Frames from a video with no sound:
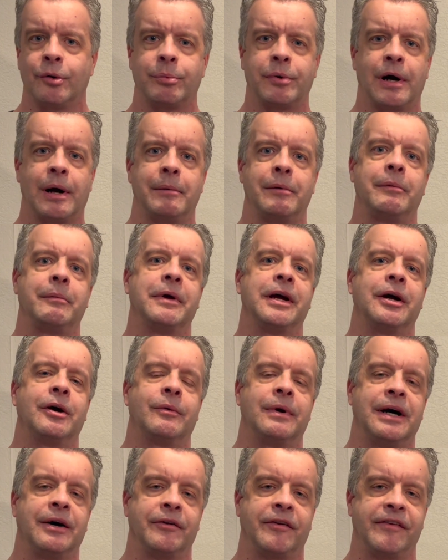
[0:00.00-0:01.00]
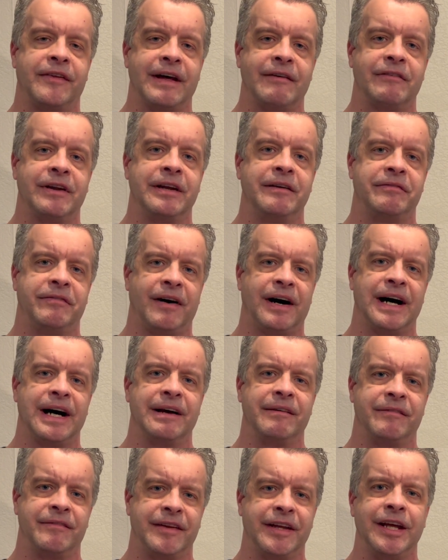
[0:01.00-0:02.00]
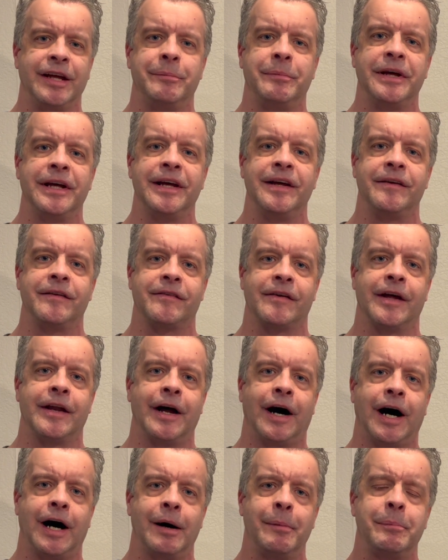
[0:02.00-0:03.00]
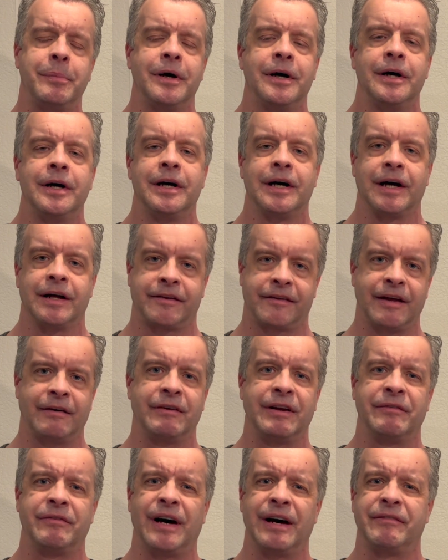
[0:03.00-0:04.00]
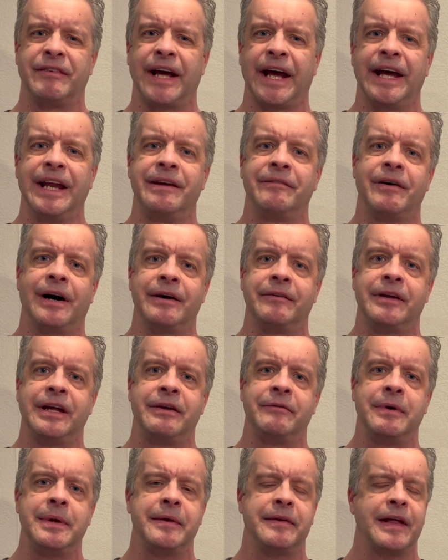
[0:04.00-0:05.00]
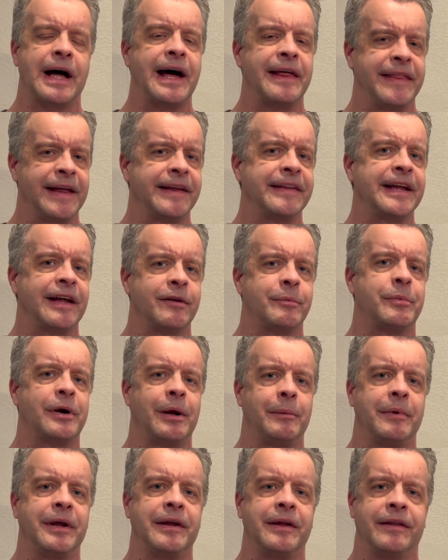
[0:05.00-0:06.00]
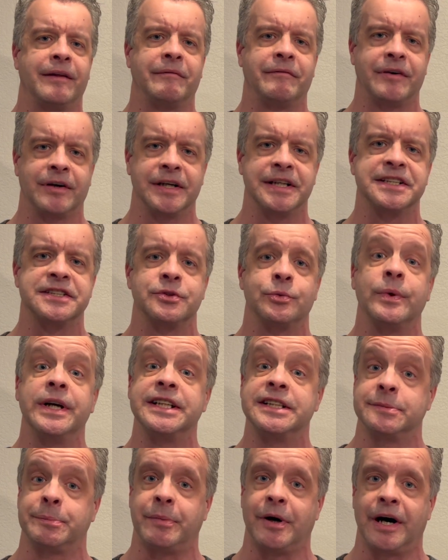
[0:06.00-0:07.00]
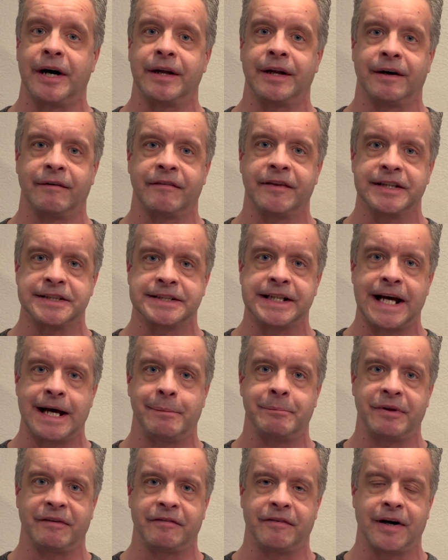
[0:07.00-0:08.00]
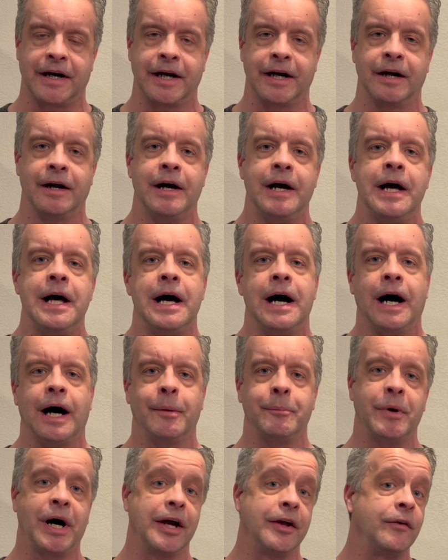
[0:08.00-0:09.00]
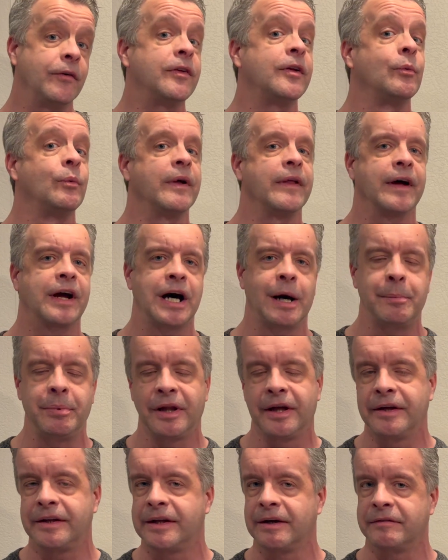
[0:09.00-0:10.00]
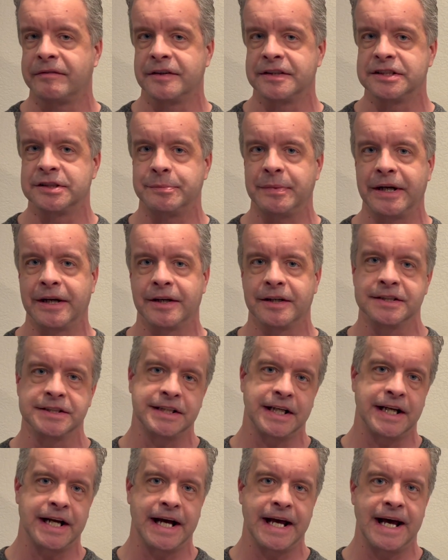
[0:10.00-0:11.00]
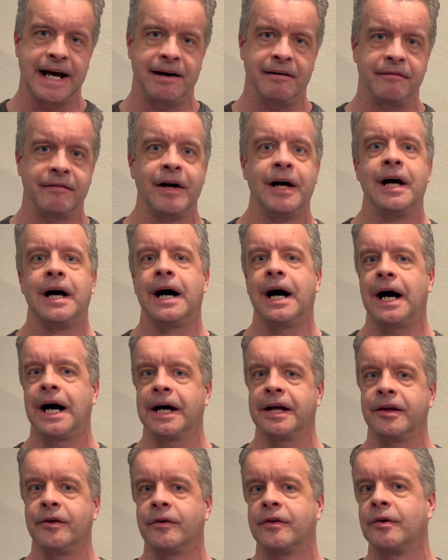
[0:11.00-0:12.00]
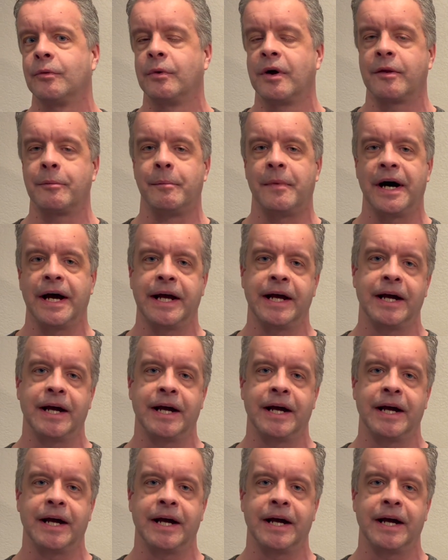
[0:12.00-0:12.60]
probably around 75 dBs and up. 75 to 85 dBs. I think that's probably the very sweet spot of this amplifier. I use it with a couple of different speakers that I have. I use it with my